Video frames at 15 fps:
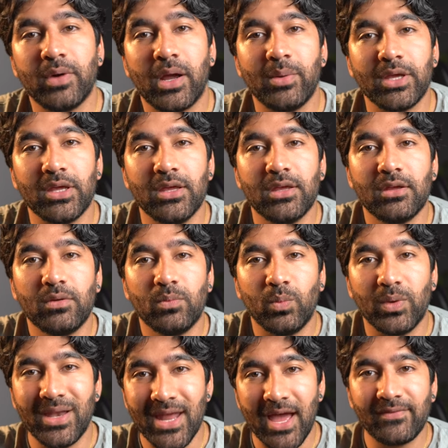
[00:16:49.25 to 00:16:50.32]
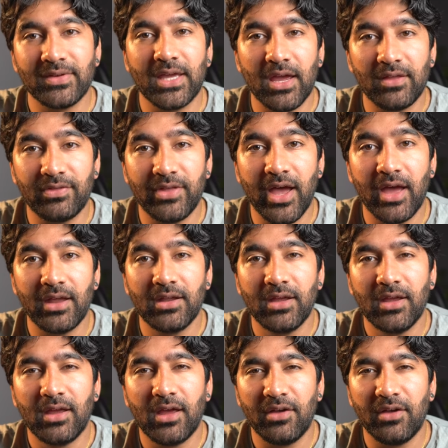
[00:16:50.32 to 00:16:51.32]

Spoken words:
way we navigate that